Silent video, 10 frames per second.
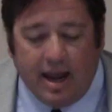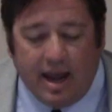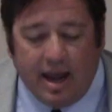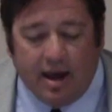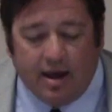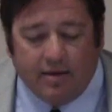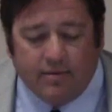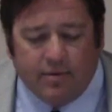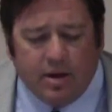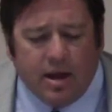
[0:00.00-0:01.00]
have?
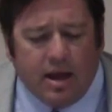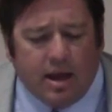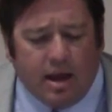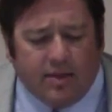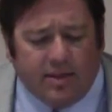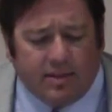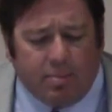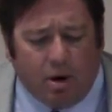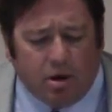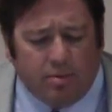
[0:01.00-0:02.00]
I think the
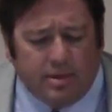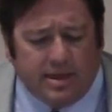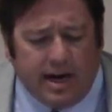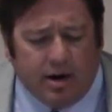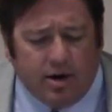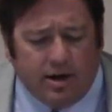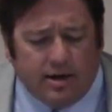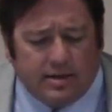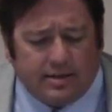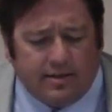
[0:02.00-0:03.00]

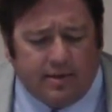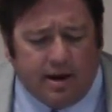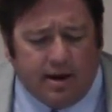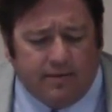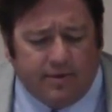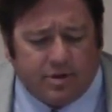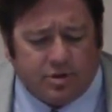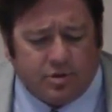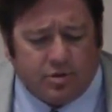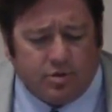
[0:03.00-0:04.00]
parliamentarian is a, an
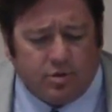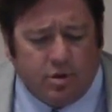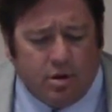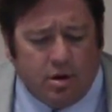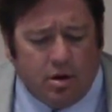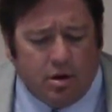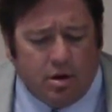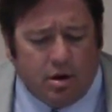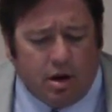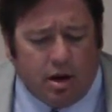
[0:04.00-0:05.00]
official
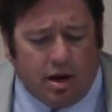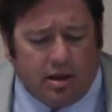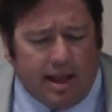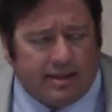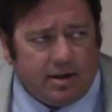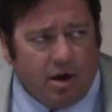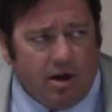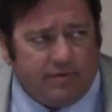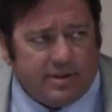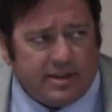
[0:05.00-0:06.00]
uh, elected
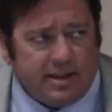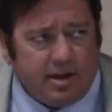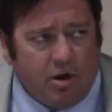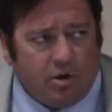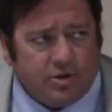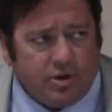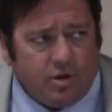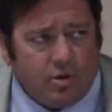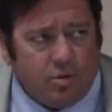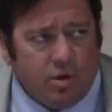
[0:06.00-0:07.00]
office, and then it
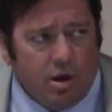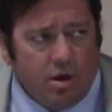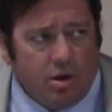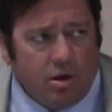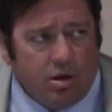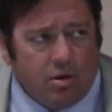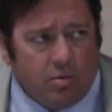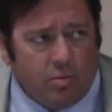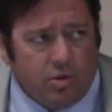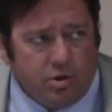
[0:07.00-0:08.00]
also
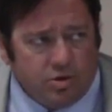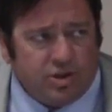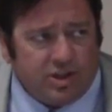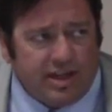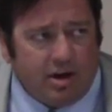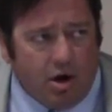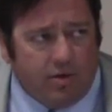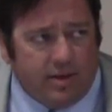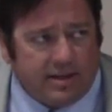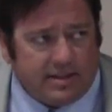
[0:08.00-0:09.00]
you sit
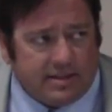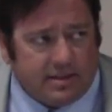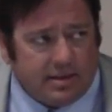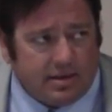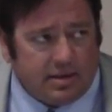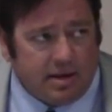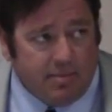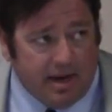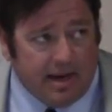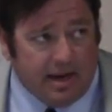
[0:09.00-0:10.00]
on this
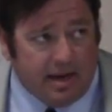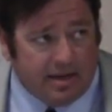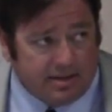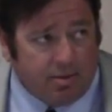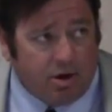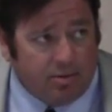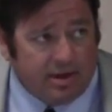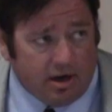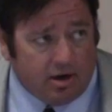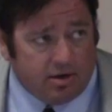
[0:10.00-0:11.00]
committee as the
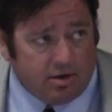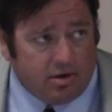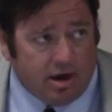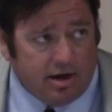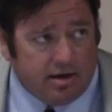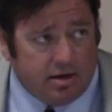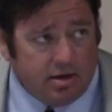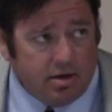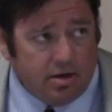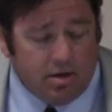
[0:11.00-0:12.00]
parliamentarian. Do you not?
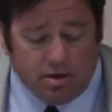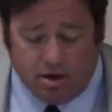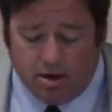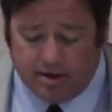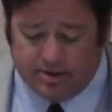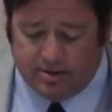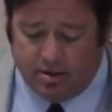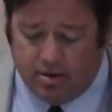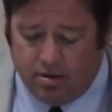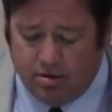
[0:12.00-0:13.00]
Yes. All right.
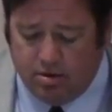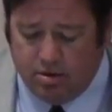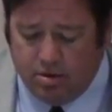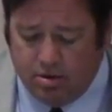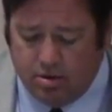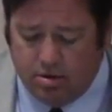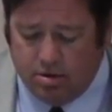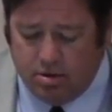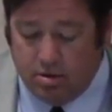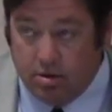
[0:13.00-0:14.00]
So. Yes.
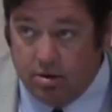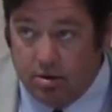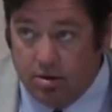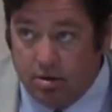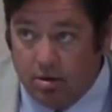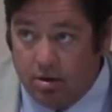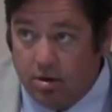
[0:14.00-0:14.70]
Wait, I thought you